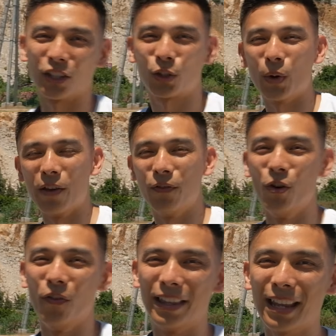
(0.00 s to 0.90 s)
a sweet
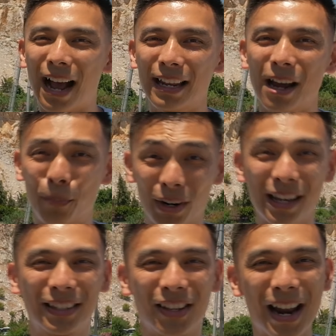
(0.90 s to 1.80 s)
view of Antalya. I'm pretty
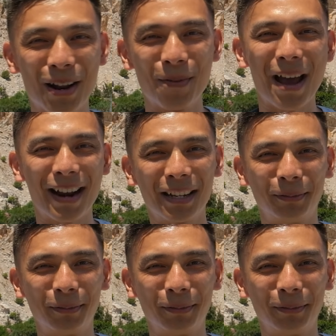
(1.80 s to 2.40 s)
excited about it.